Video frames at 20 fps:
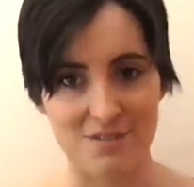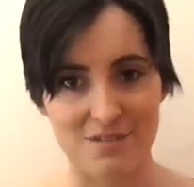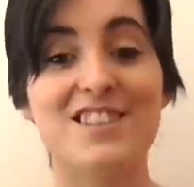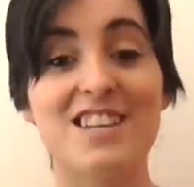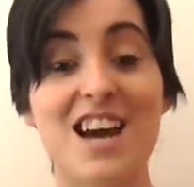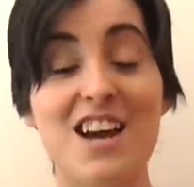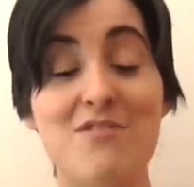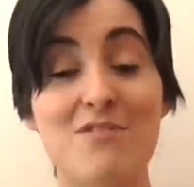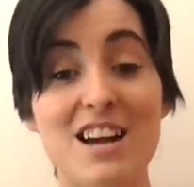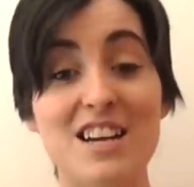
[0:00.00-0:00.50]
The
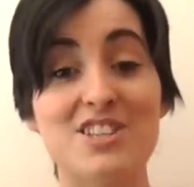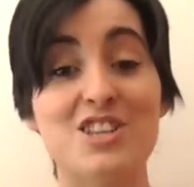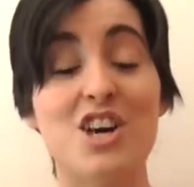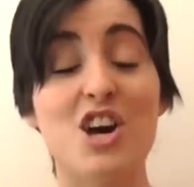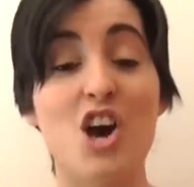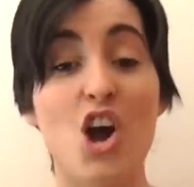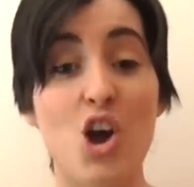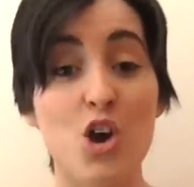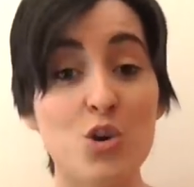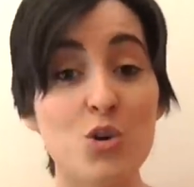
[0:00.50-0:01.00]

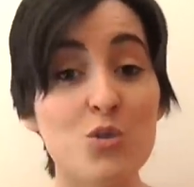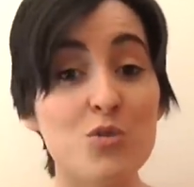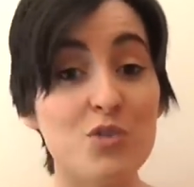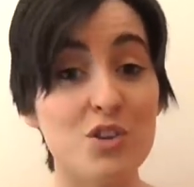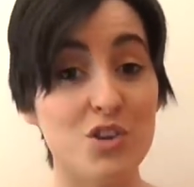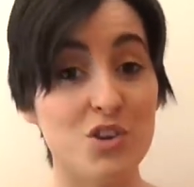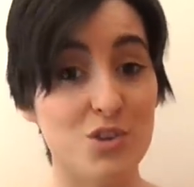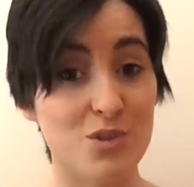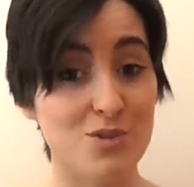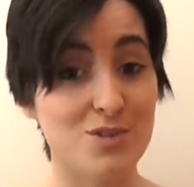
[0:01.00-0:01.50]
director
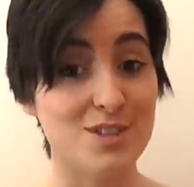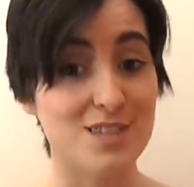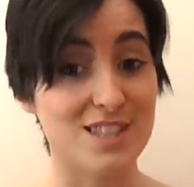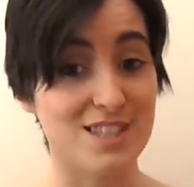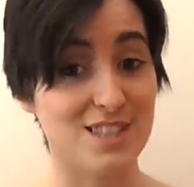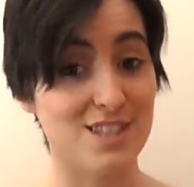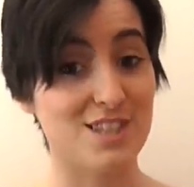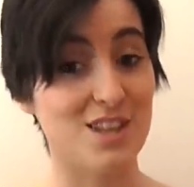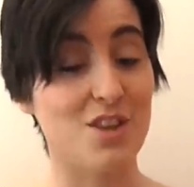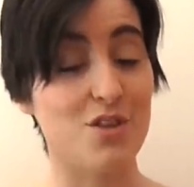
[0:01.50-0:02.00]

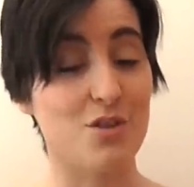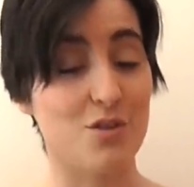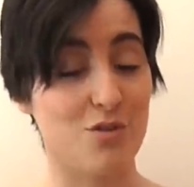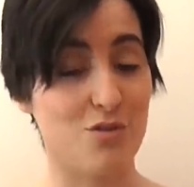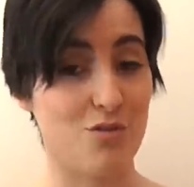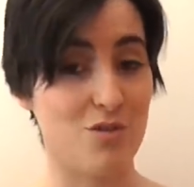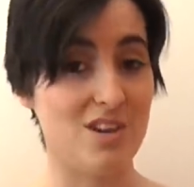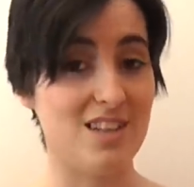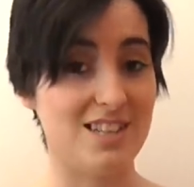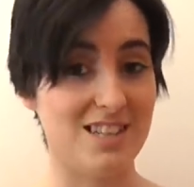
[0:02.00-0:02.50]
overuses the
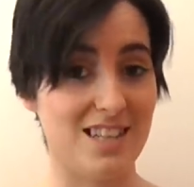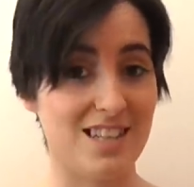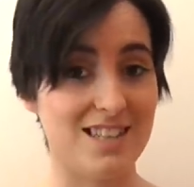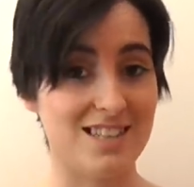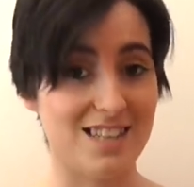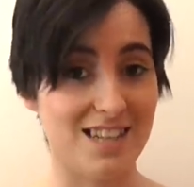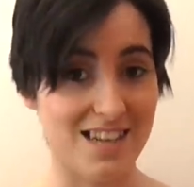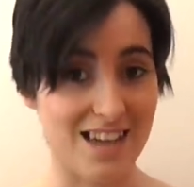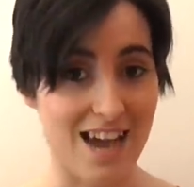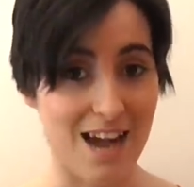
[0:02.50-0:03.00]

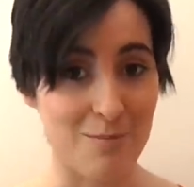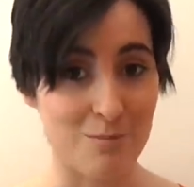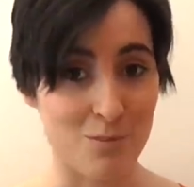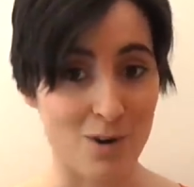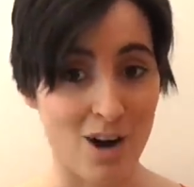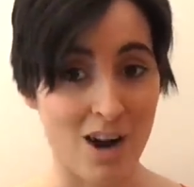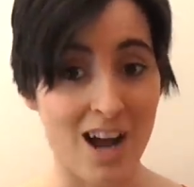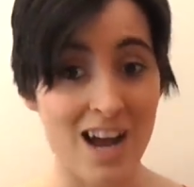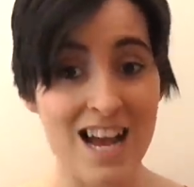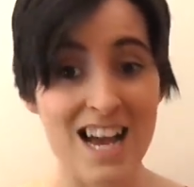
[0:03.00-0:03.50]
360
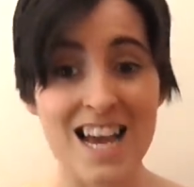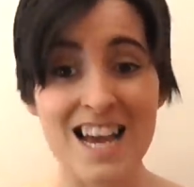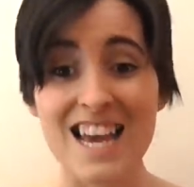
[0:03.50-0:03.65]
camera,